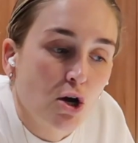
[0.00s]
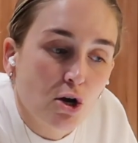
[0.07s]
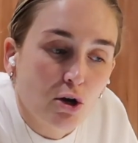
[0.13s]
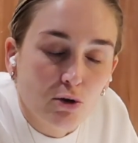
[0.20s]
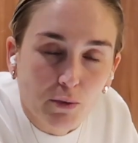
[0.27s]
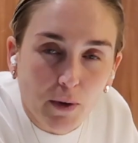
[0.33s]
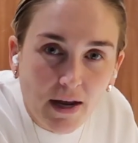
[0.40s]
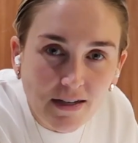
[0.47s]

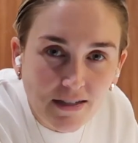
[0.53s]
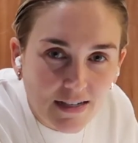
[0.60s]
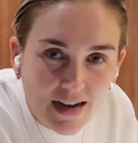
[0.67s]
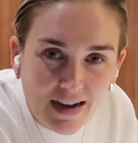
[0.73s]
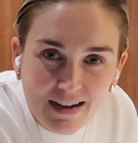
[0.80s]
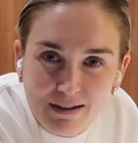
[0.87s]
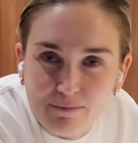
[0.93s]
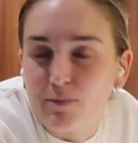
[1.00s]
great.
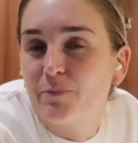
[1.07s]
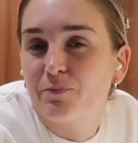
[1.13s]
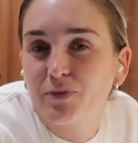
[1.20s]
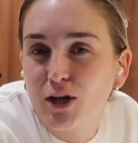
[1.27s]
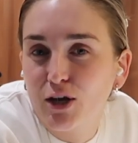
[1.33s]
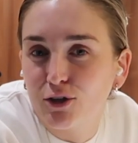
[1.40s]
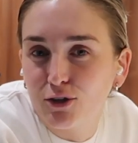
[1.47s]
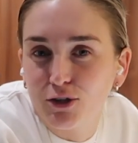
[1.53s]
I am
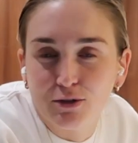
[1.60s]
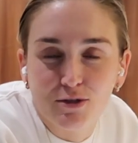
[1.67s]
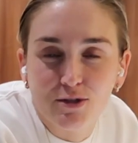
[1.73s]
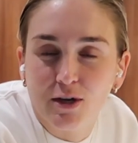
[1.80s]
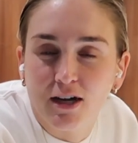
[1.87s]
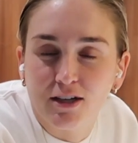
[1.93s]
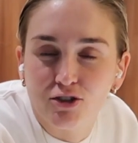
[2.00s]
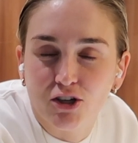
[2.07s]
close to
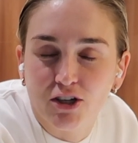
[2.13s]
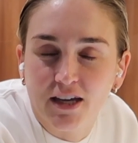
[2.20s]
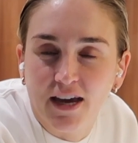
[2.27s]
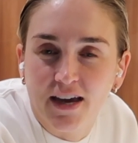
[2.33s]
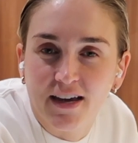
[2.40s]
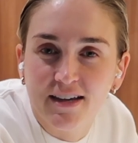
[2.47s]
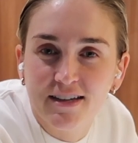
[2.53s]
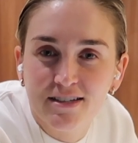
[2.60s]
100K,